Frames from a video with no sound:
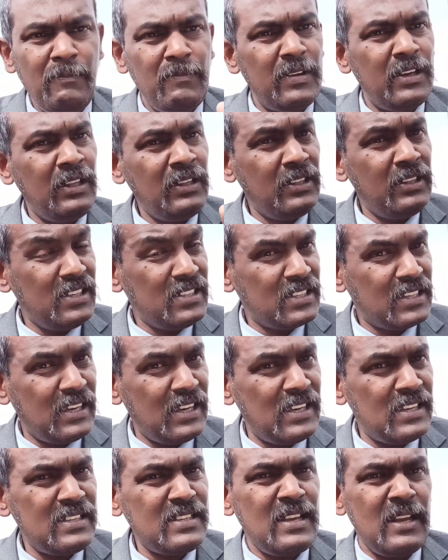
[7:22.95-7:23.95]
in this
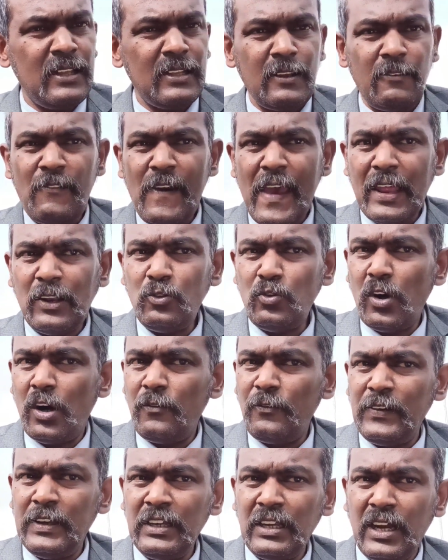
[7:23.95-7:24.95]
case, the value of
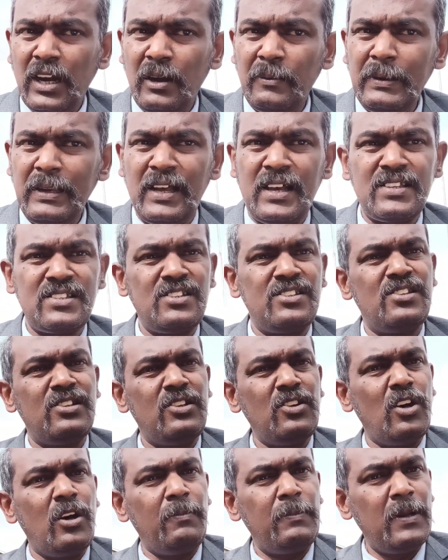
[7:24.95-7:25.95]
income elasticity
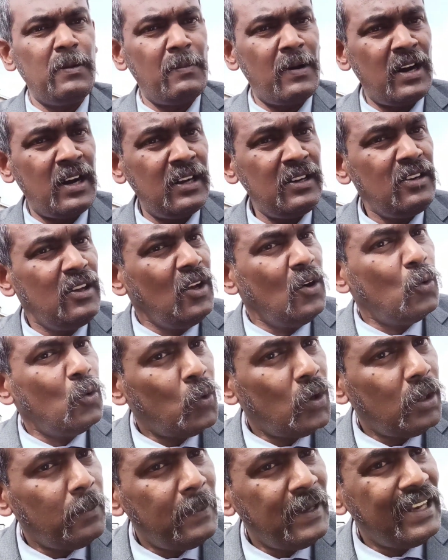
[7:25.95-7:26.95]
of demand
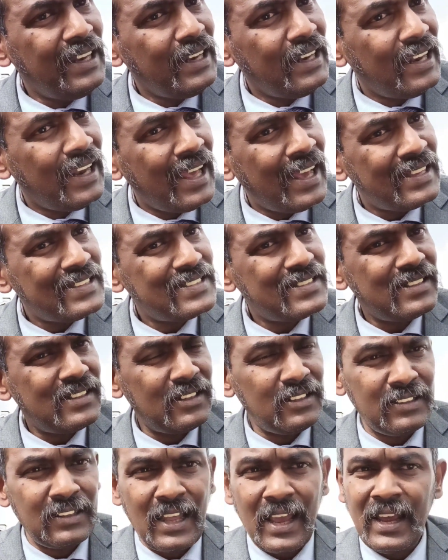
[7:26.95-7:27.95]
will be less
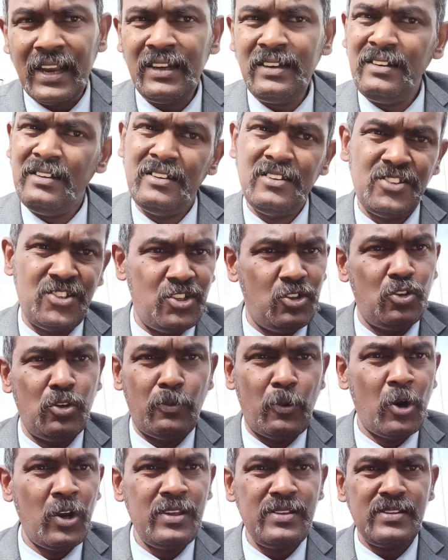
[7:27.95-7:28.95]
than 0,
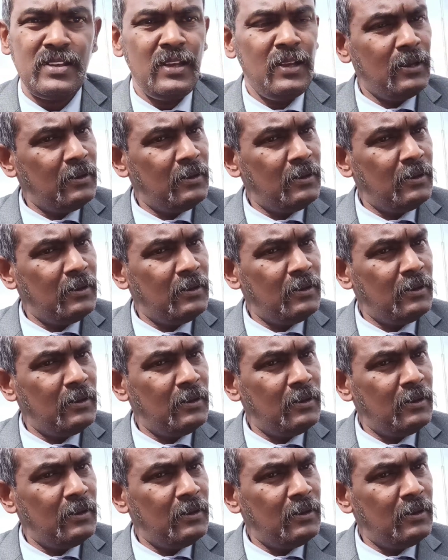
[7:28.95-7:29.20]
boys.